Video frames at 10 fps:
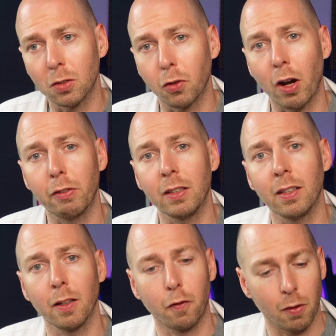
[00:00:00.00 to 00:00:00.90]
for
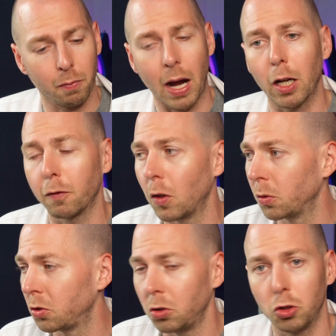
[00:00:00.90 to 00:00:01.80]
everything from
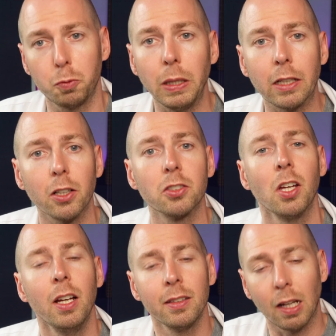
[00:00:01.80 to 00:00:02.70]
microphones to speakers,
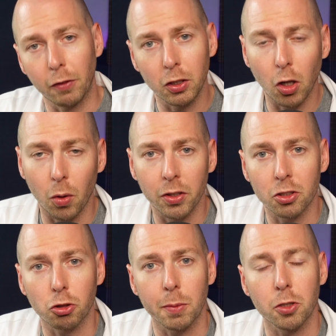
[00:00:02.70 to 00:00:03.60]
definitely go in the
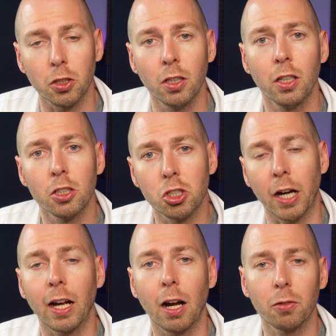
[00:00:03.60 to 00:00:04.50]
description,
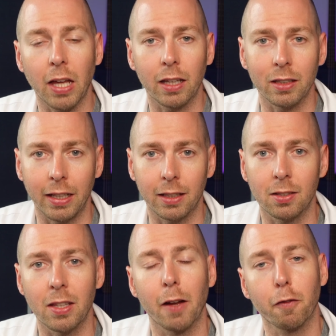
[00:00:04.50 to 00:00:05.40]
check out that link to
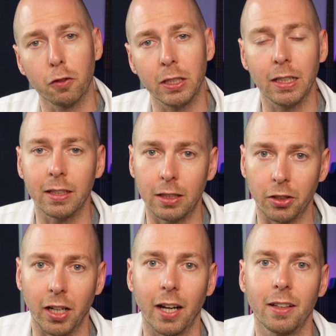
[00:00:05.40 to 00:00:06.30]
that free gear
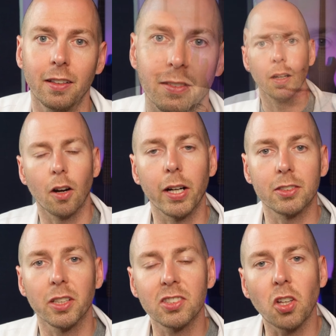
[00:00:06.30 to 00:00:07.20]
guide. All right,
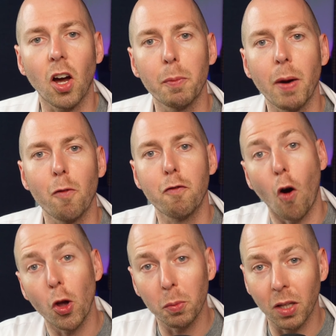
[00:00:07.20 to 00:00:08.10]
so let's talk about
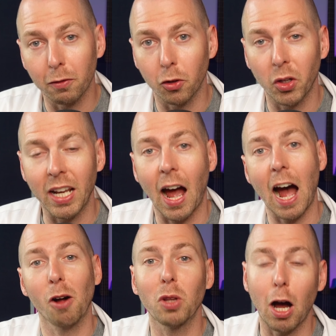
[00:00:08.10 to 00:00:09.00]
volume level and
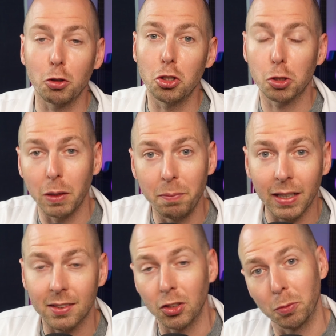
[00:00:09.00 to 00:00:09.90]
how loud you should be
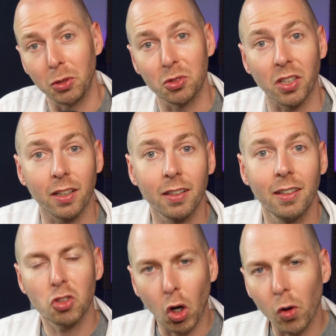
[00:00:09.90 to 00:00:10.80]
mixing your music.
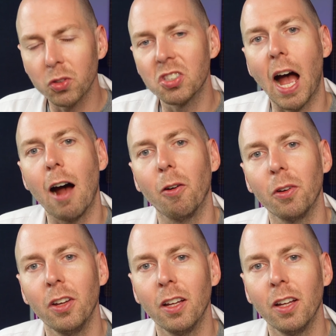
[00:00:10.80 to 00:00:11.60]
Turns out